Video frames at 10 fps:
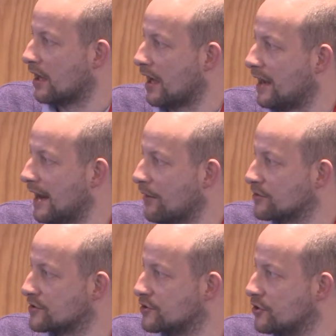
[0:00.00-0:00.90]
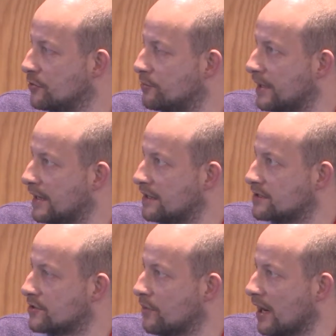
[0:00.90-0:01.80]
allow us to
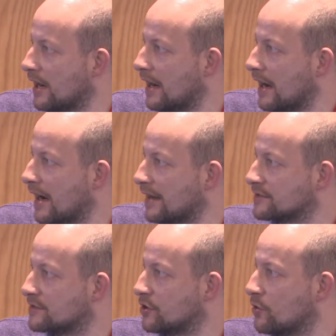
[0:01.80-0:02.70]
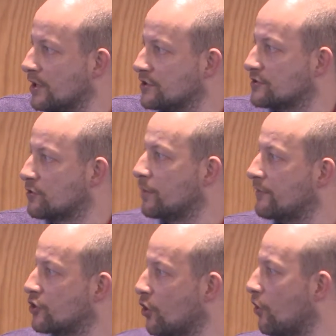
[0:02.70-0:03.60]
begin to ask the question. So
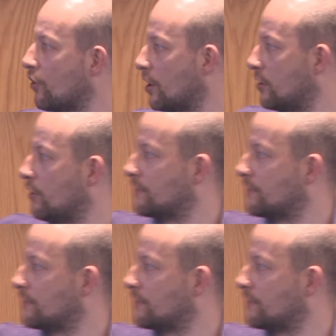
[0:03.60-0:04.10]
we've got a lot